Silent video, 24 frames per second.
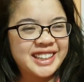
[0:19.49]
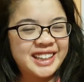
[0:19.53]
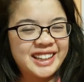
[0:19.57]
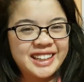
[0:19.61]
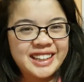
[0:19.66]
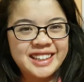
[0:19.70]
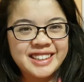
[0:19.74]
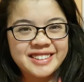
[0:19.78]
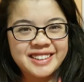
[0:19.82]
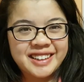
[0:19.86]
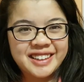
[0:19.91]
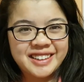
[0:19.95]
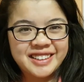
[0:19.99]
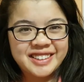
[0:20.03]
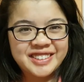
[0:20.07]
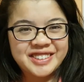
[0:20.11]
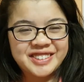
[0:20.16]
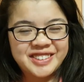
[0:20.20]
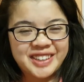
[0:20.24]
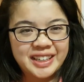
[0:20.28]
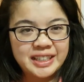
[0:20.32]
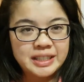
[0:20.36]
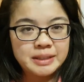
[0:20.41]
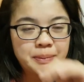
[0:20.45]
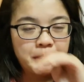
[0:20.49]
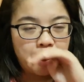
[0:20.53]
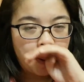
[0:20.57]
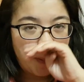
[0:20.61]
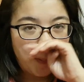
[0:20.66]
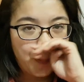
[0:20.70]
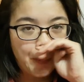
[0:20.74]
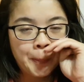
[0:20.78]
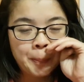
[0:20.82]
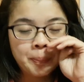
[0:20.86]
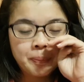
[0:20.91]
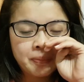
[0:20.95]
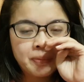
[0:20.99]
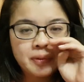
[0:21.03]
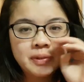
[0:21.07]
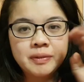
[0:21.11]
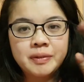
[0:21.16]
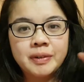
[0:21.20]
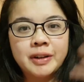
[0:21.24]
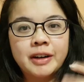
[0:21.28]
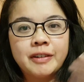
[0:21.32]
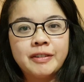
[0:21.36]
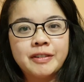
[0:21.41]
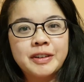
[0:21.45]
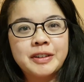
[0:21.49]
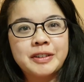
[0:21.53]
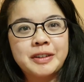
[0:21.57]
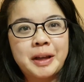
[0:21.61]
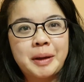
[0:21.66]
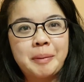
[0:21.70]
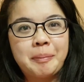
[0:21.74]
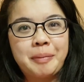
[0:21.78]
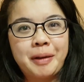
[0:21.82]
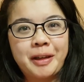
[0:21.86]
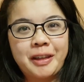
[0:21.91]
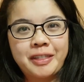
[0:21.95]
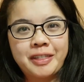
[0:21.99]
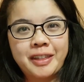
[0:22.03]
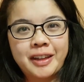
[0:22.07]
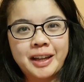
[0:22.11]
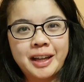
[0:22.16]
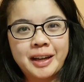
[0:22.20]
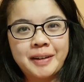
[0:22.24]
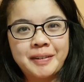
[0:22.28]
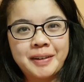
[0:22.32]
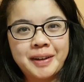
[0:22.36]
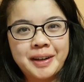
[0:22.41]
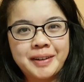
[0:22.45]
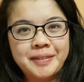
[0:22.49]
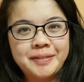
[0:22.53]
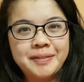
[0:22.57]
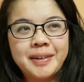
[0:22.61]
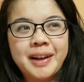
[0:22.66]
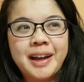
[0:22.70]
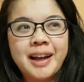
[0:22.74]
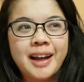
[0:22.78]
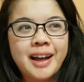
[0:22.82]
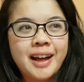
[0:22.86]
I think it's like the stress, but whenever there's like a big thing coming up,